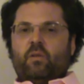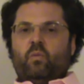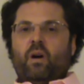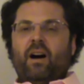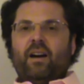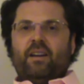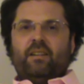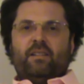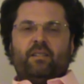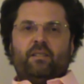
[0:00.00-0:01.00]

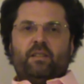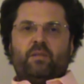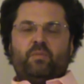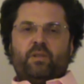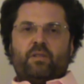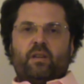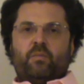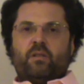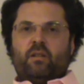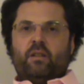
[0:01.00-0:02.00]
why these
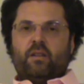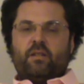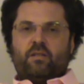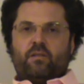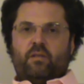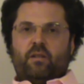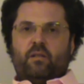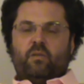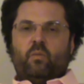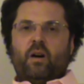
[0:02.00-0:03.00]
precepts are necessary,
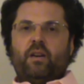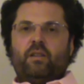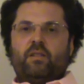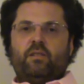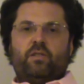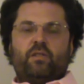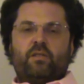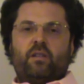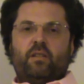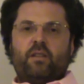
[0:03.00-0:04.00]
why these
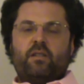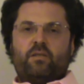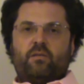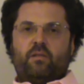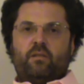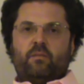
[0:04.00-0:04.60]
teachings are necessary.